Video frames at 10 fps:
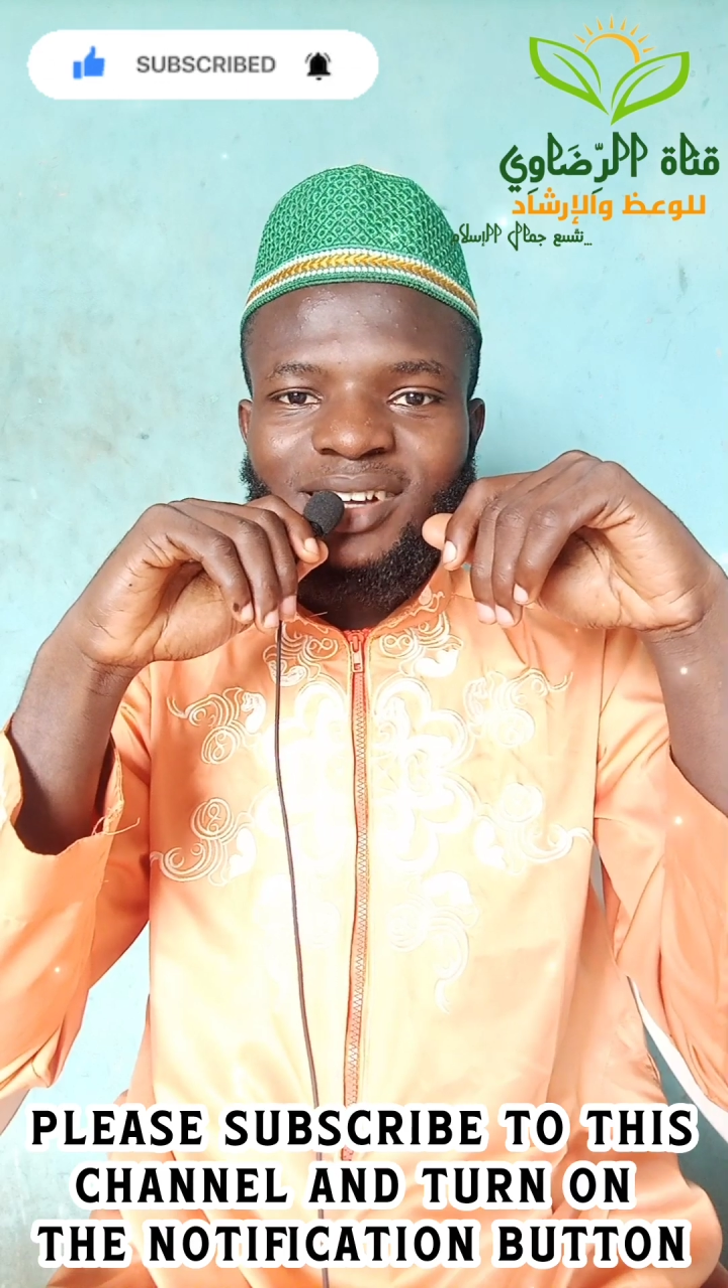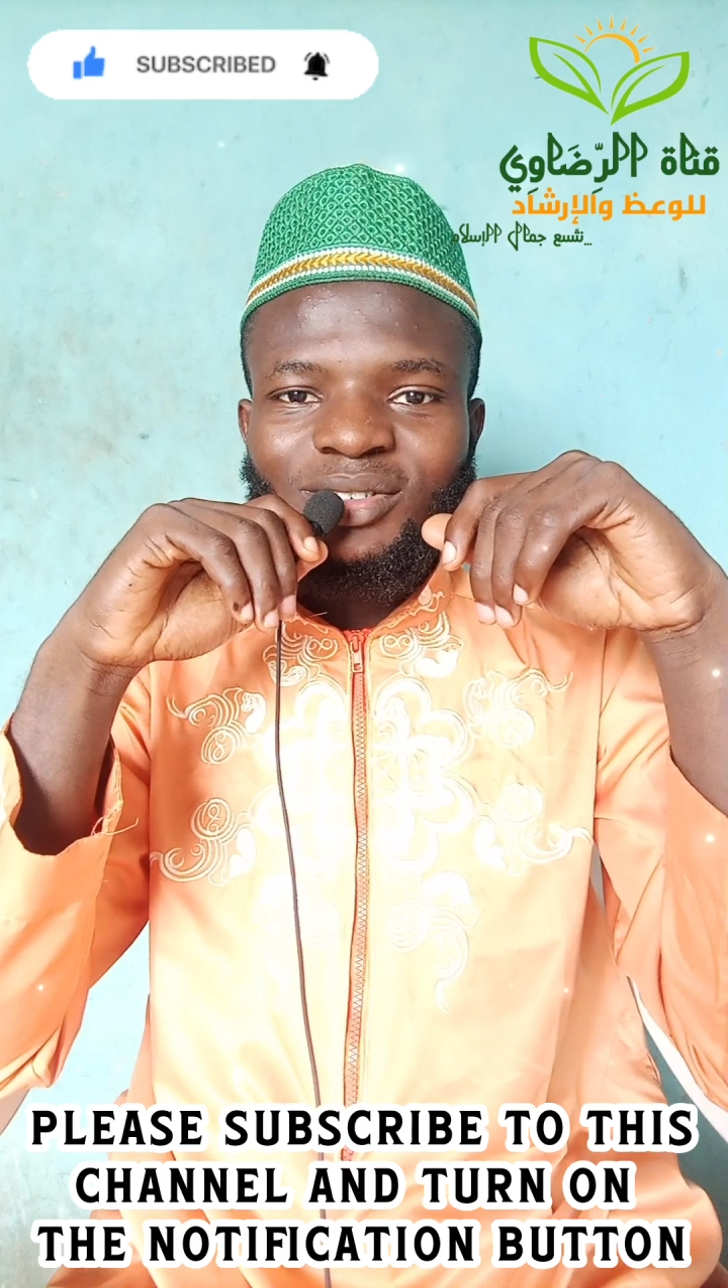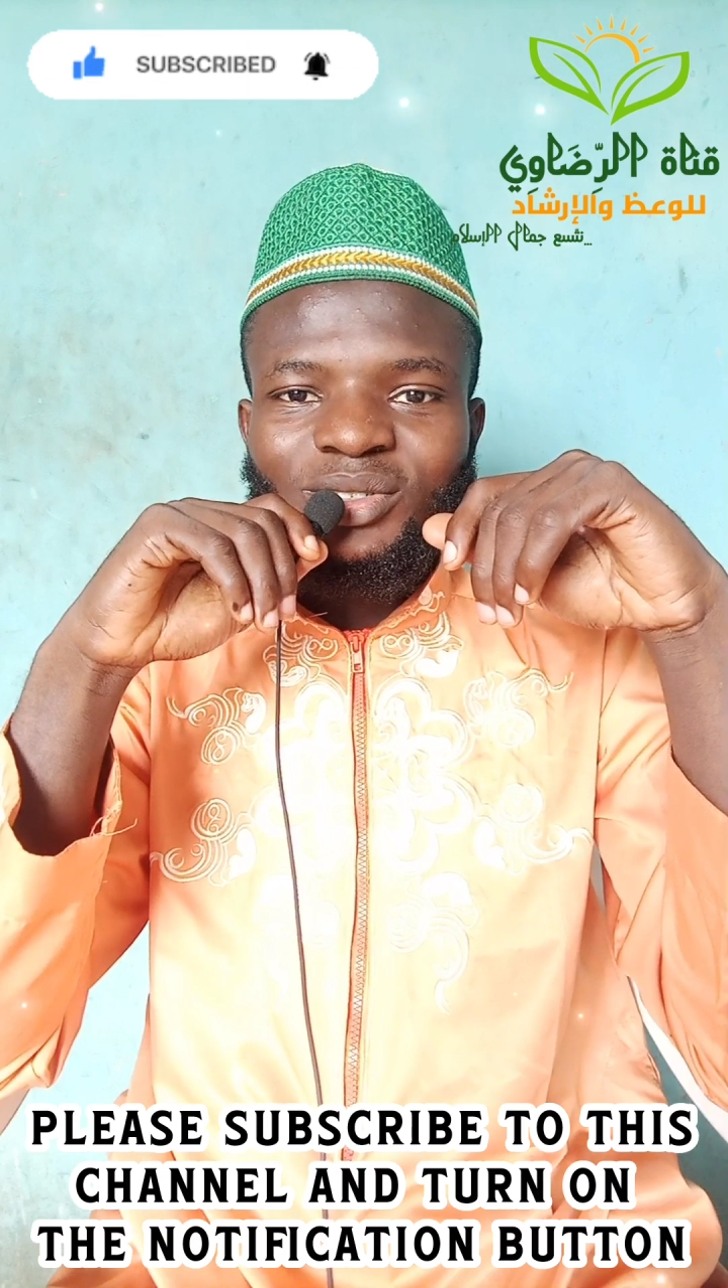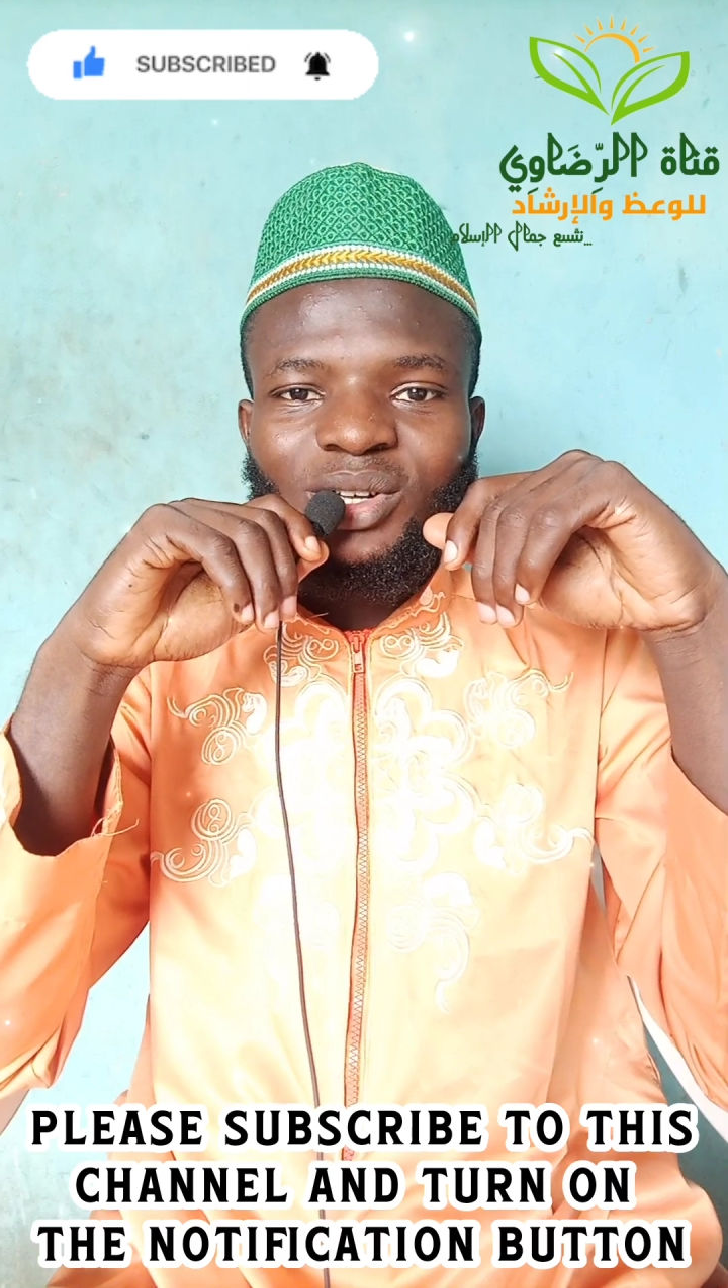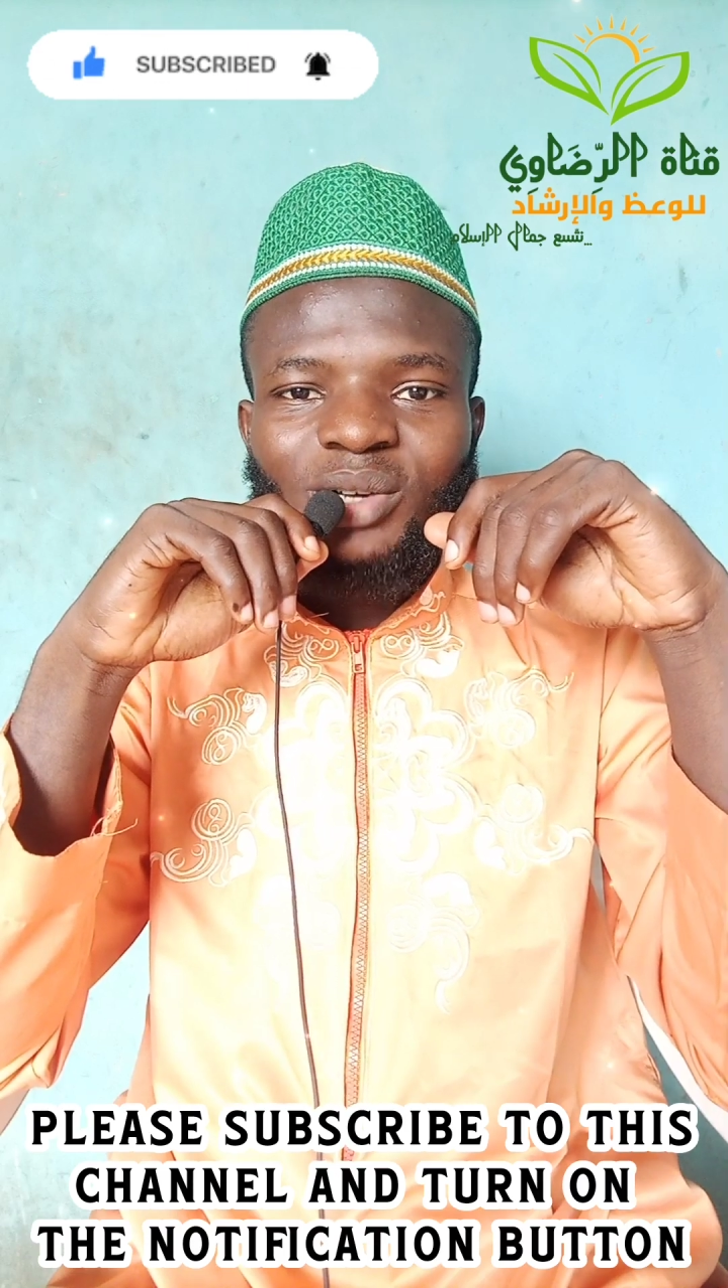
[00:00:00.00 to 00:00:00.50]

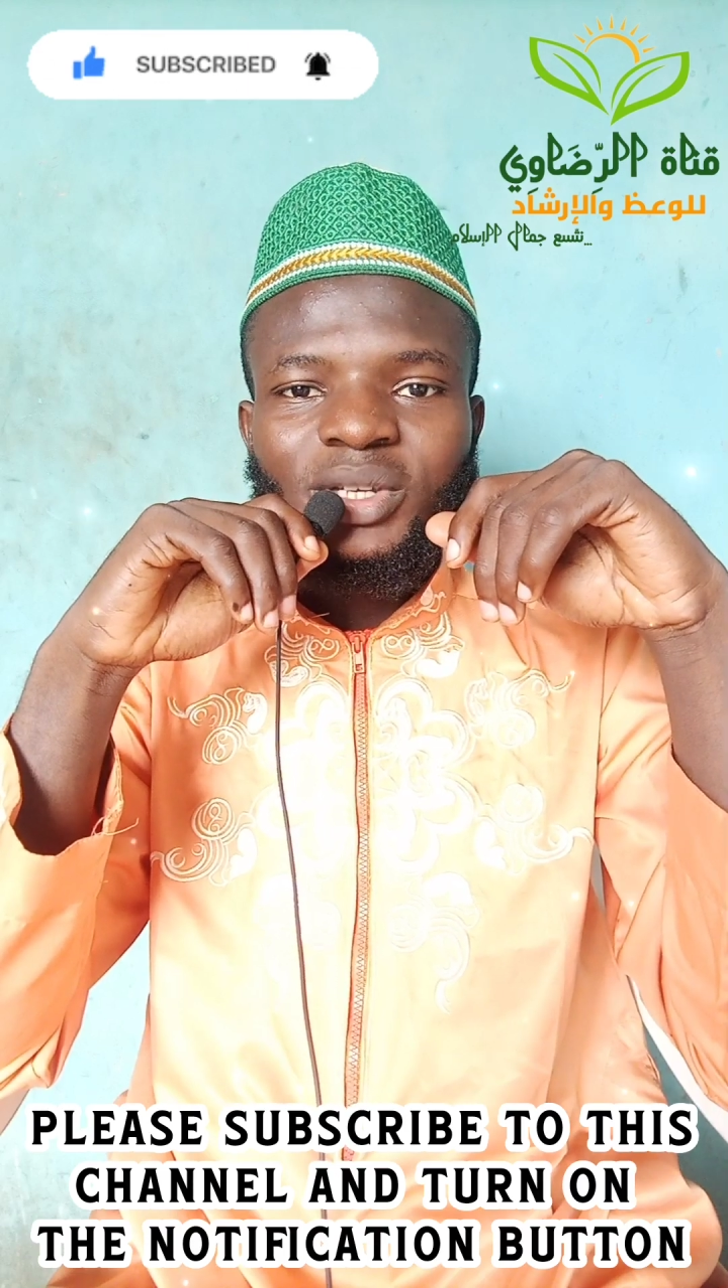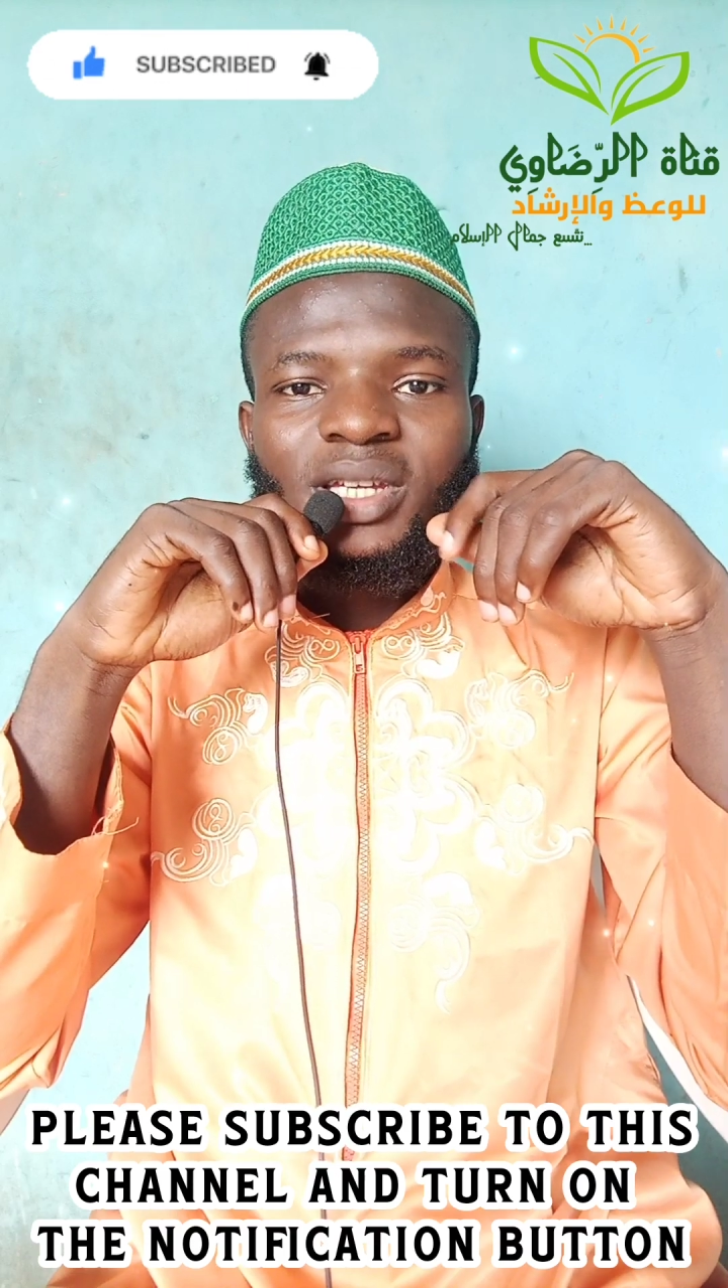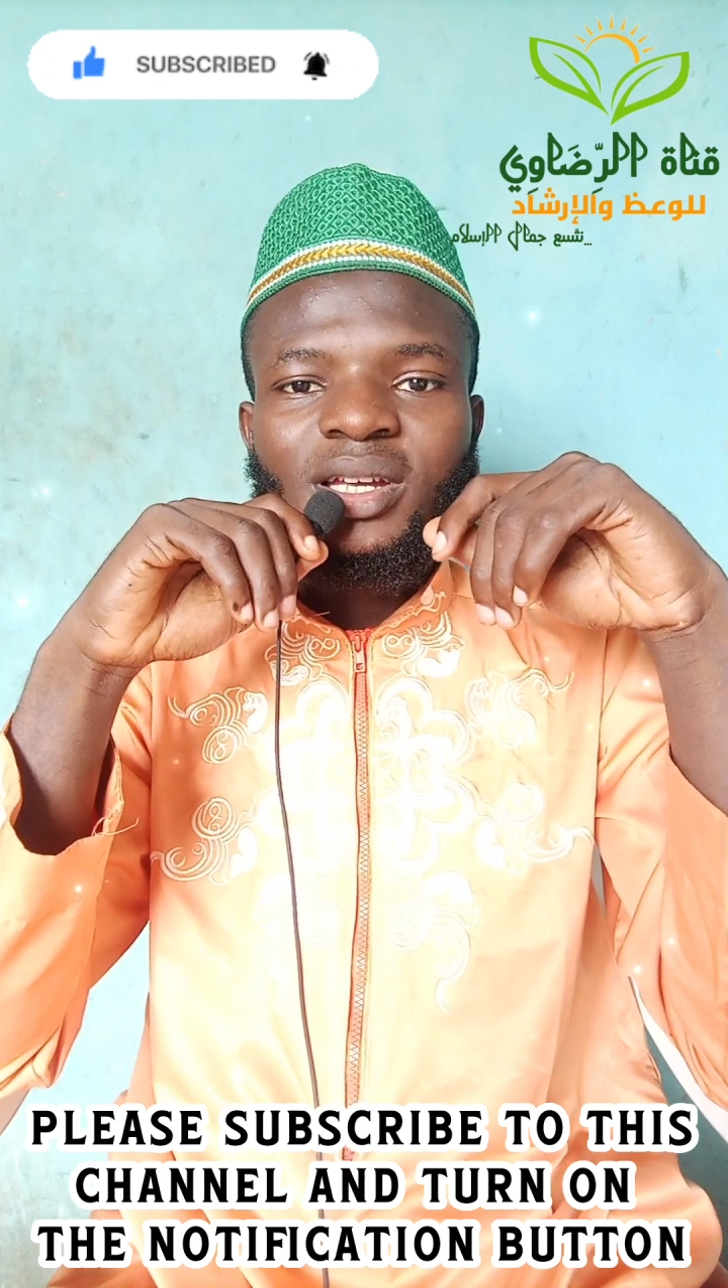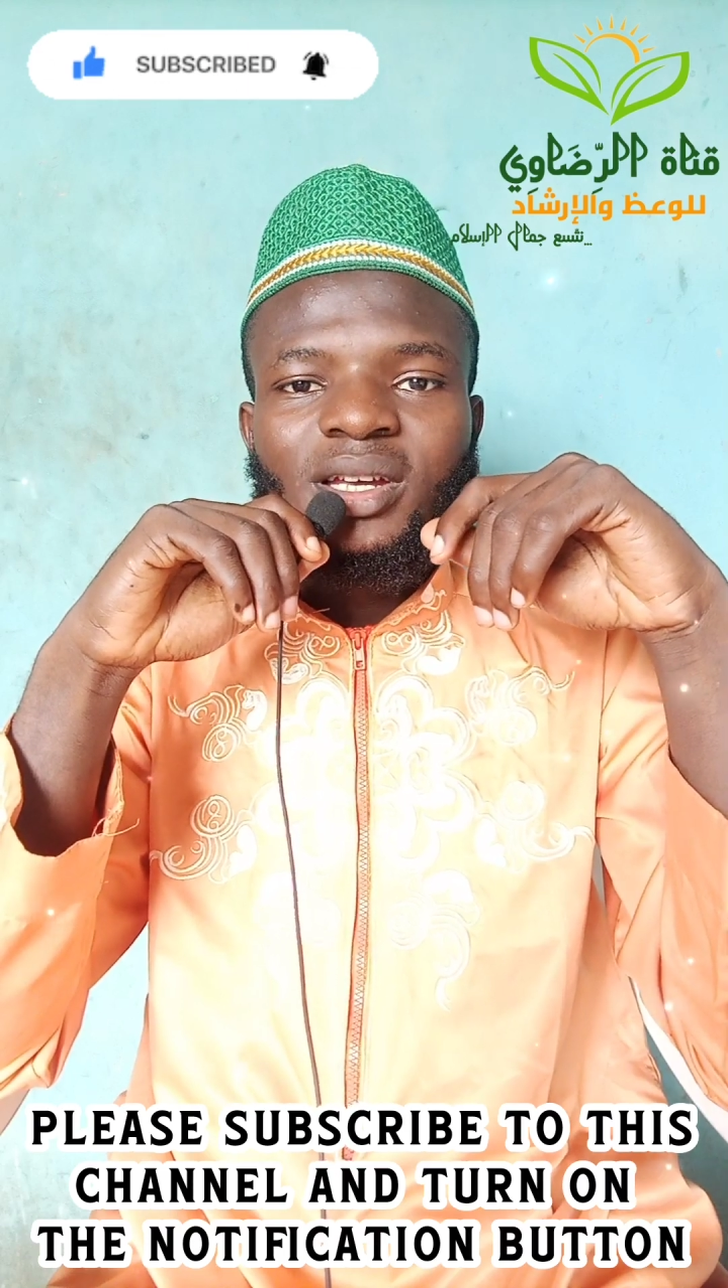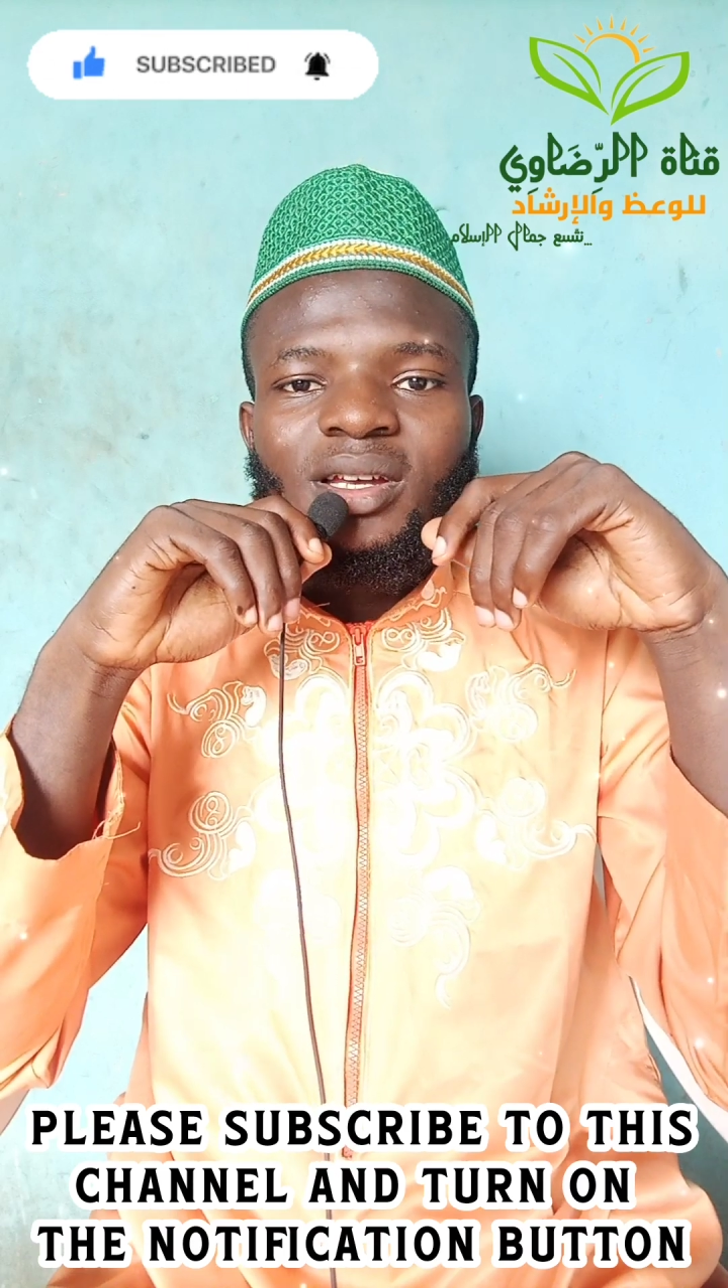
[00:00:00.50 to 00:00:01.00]
Arridowy